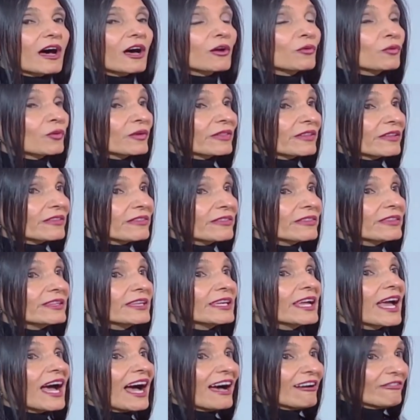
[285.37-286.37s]
are within
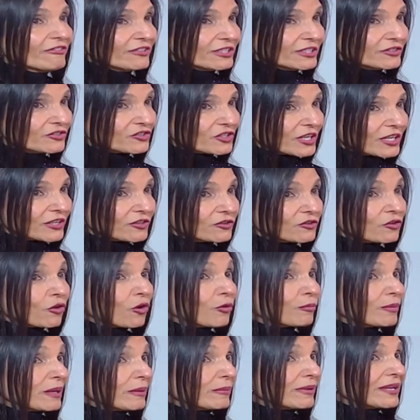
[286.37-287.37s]
the average range
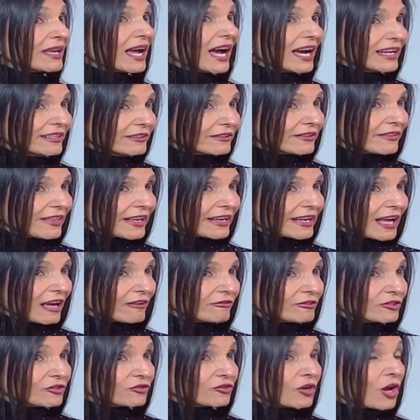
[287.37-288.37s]
or maybe higher than
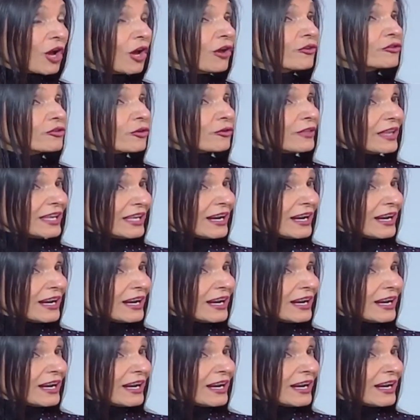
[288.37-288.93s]
average. So they are